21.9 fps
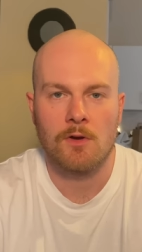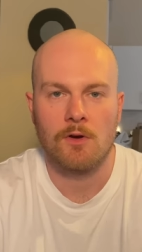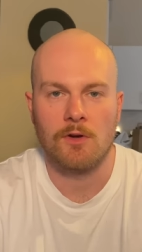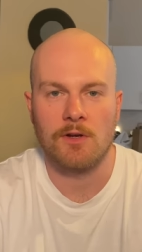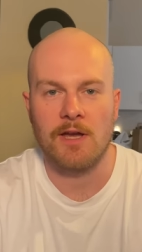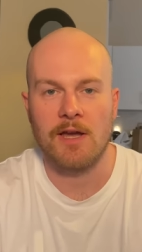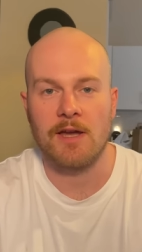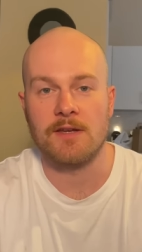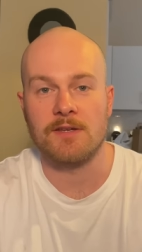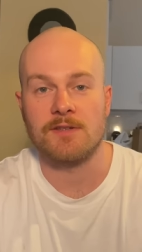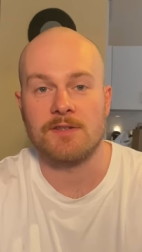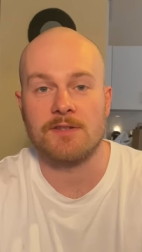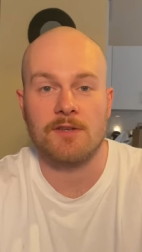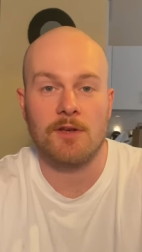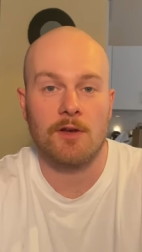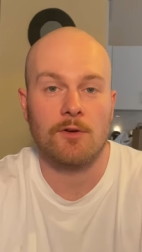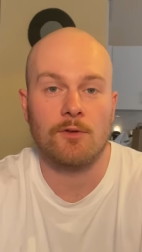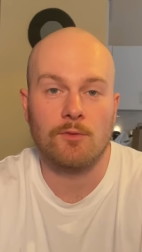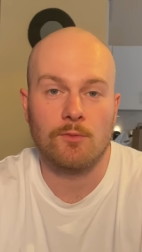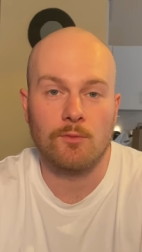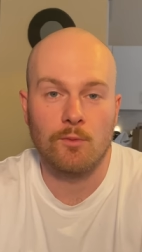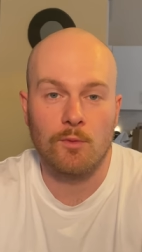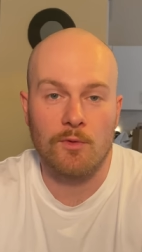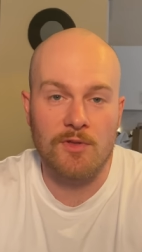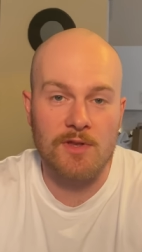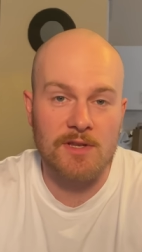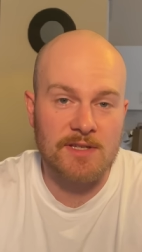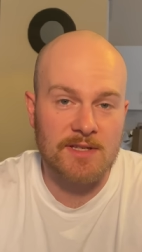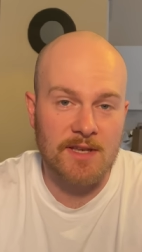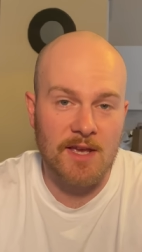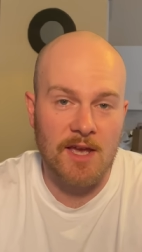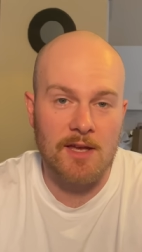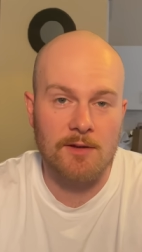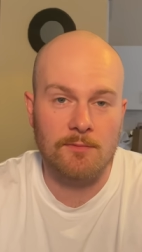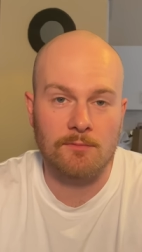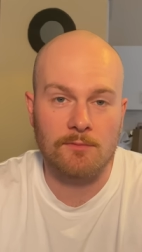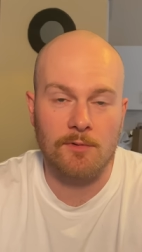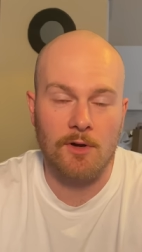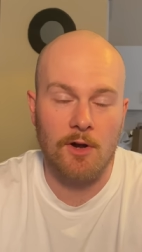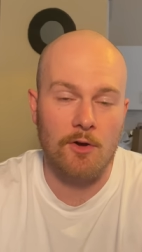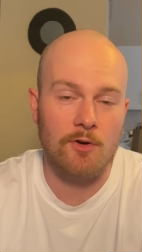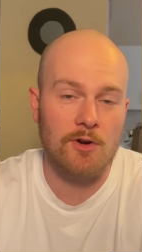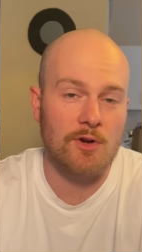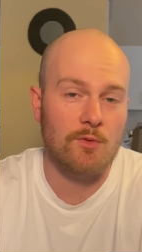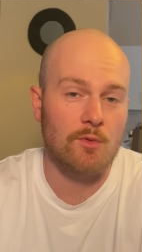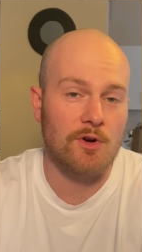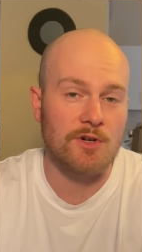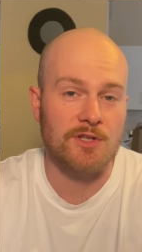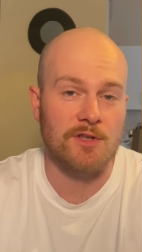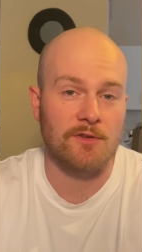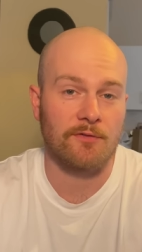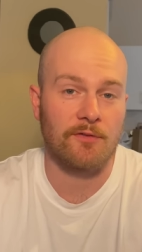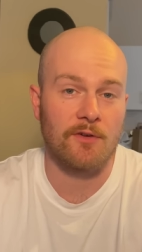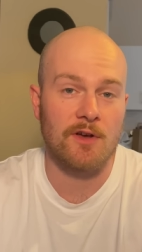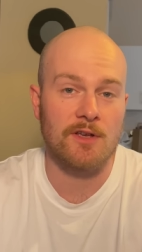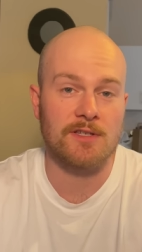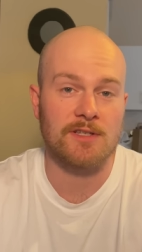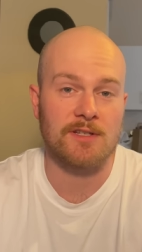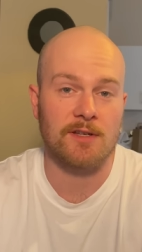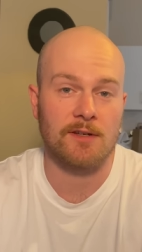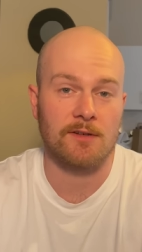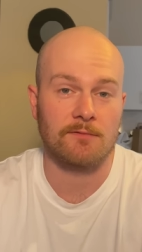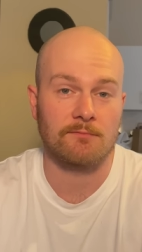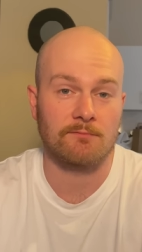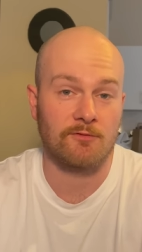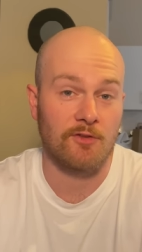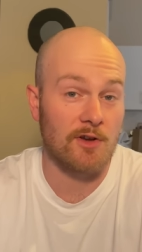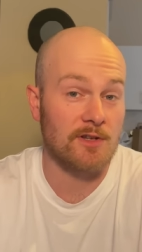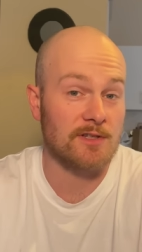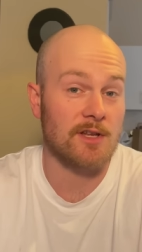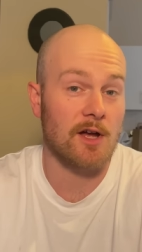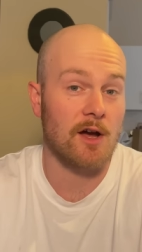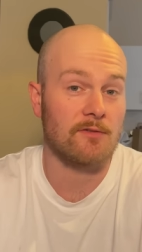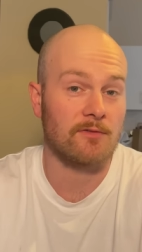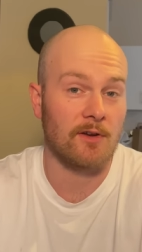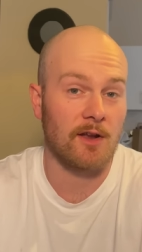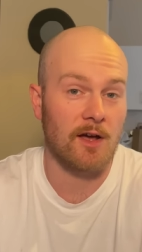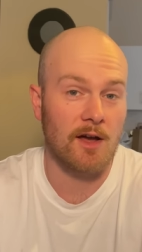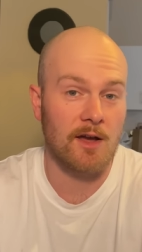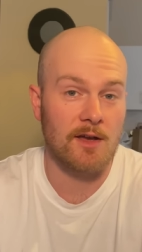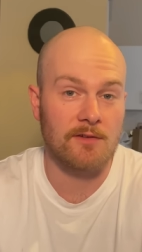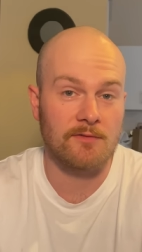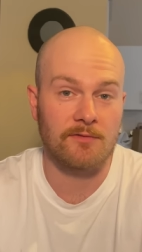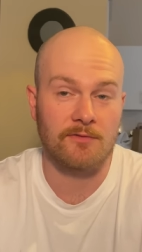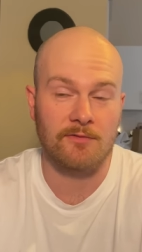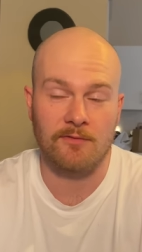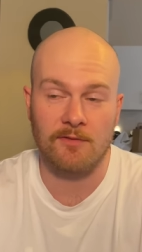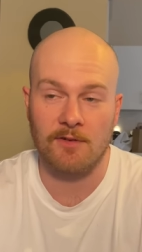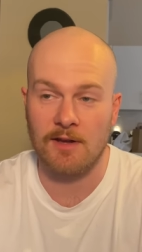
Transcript: Okay, so with this game, I only watched the first first half live,